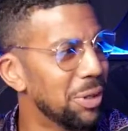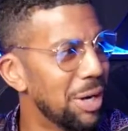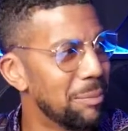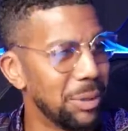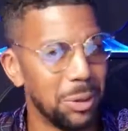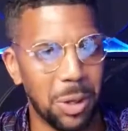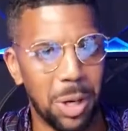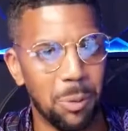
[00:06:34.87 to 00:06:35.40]
I
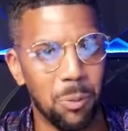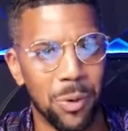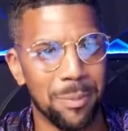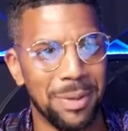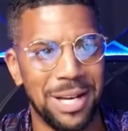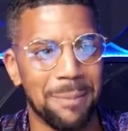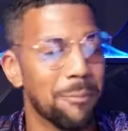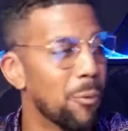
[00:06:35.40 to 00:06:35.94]
mean, a
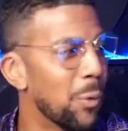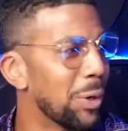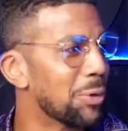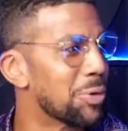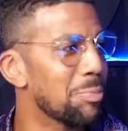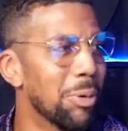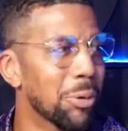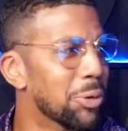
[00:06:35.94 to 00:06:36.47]
woman
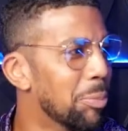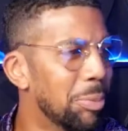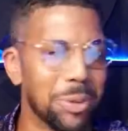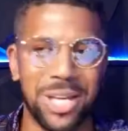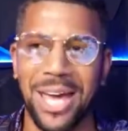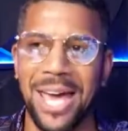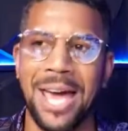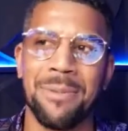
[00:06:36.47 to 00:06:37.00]
wears multiple
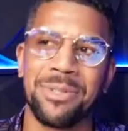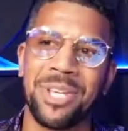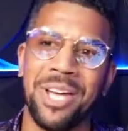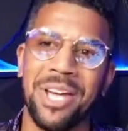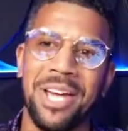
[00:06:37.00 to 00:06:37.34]
caps.